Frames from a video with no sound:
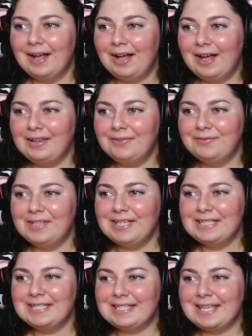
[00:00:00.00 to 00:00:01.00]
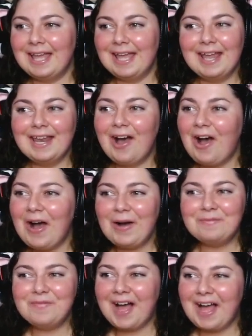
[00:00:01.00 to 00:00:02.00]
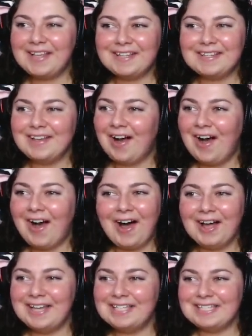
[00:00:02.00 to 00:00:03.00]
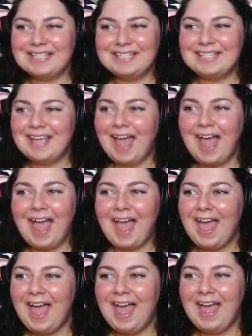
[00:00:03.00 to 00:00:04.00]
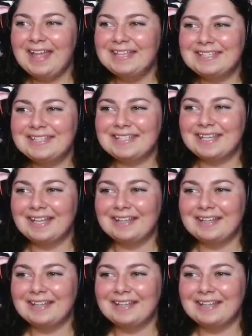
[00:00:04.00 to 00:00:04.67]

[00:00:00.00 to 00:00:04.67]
Halloween skin. Oh my god. Yes.